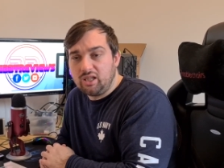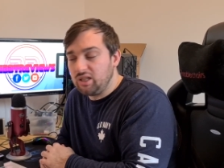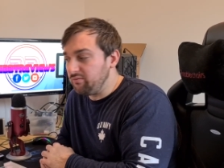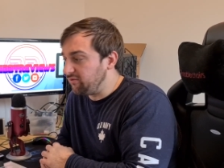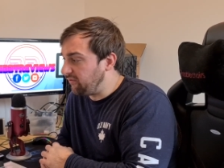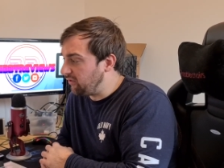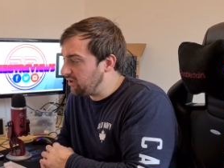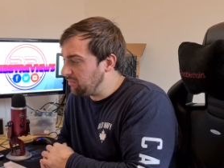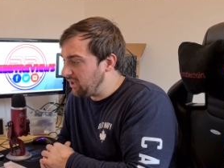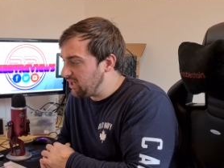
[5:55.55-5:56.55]
Um, for
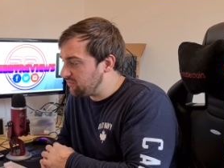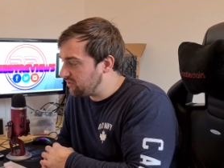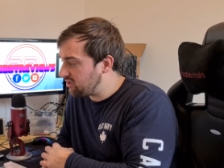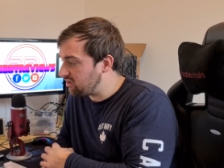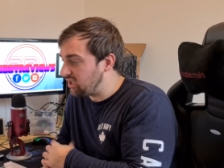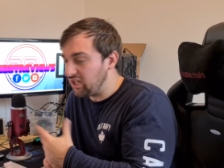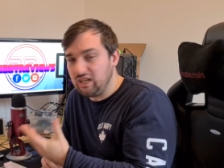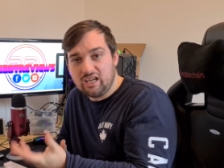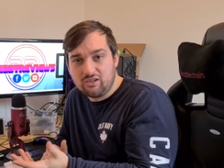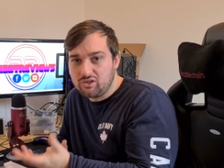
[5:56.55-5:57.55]
£30 you get
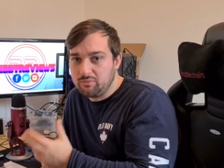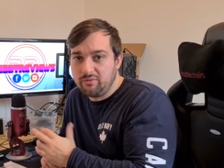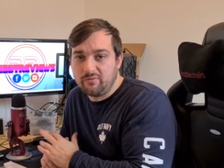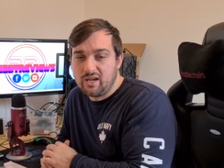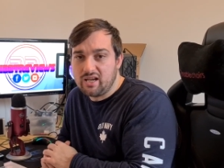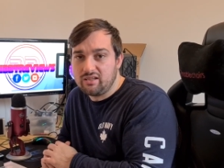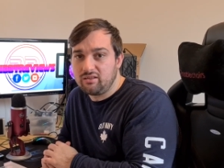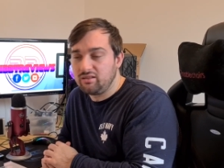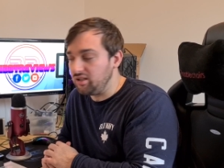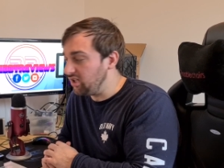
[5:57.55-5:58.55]
an ARGB
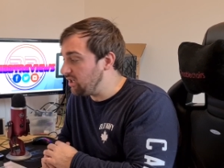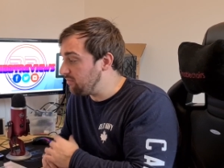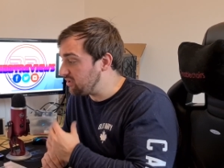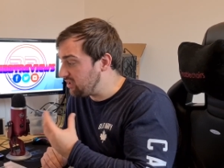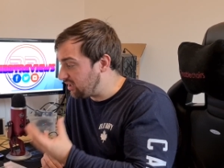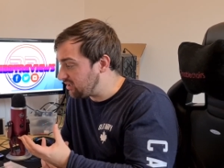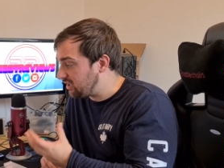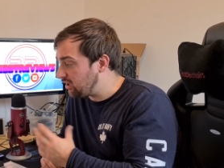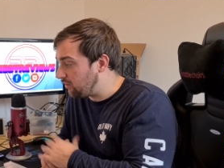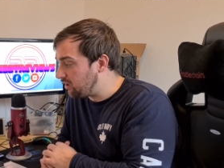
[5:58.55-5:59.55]
fan, um, it's
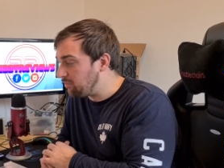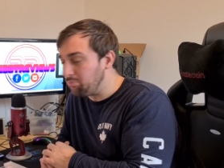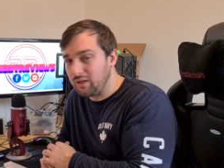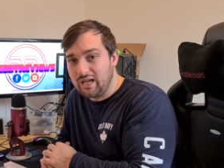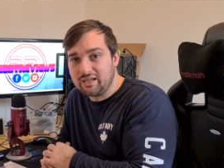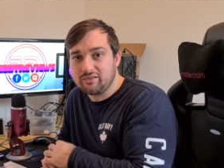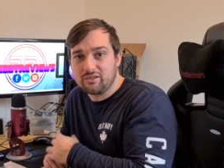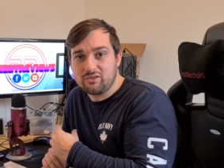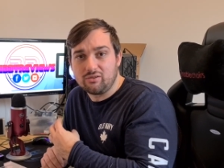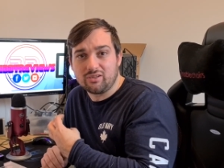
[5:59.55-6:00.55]
nicely coated in black so
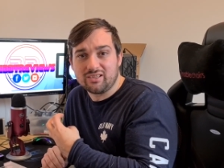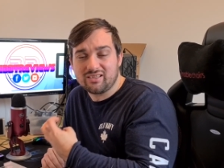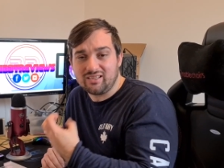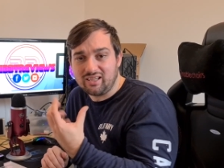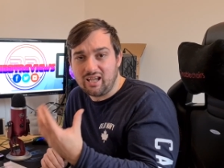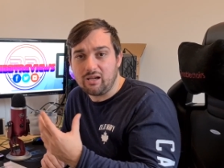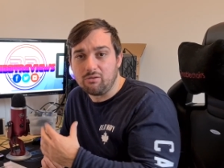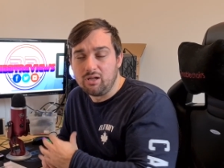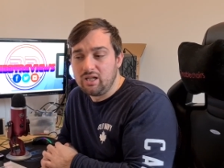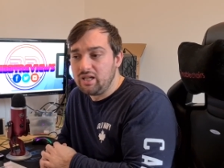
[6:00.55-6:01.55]
it's not going to stick
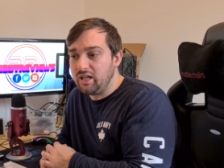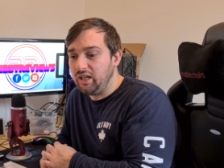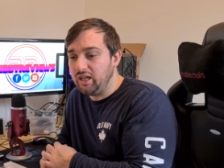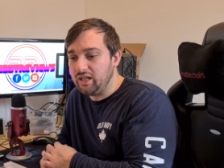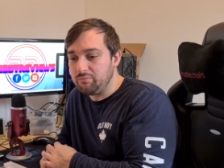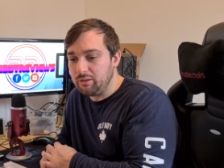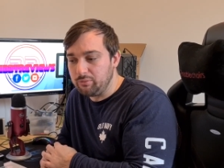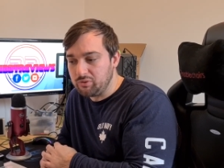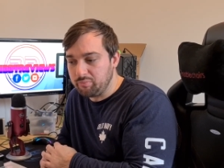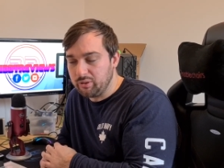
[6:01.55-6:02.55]
out in, uh, in
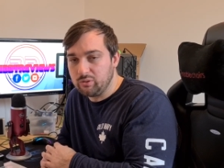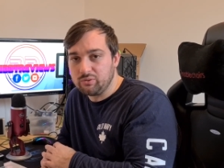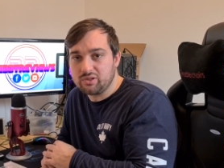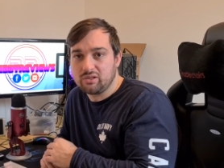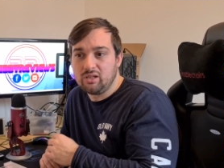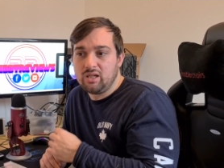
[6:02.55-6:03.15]
people's builds